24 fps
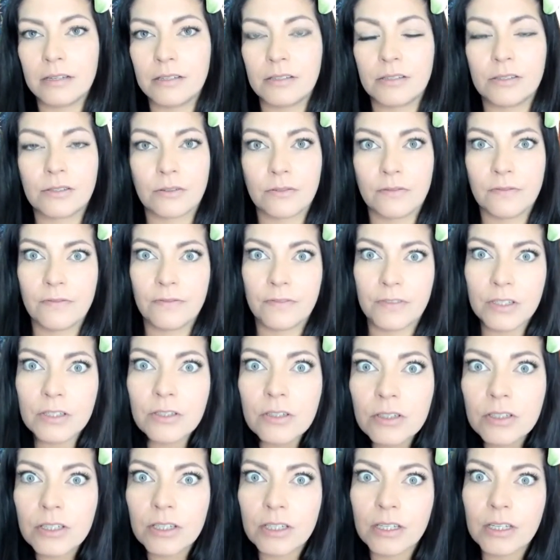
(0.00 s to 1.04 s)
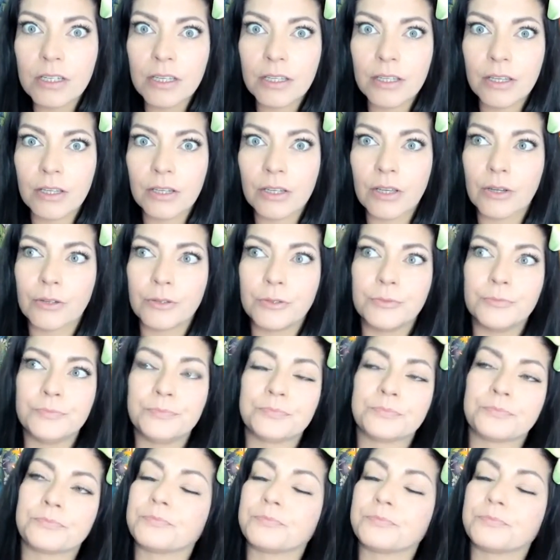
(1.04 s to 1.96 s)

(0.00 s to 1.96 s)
just don't feel good, you know?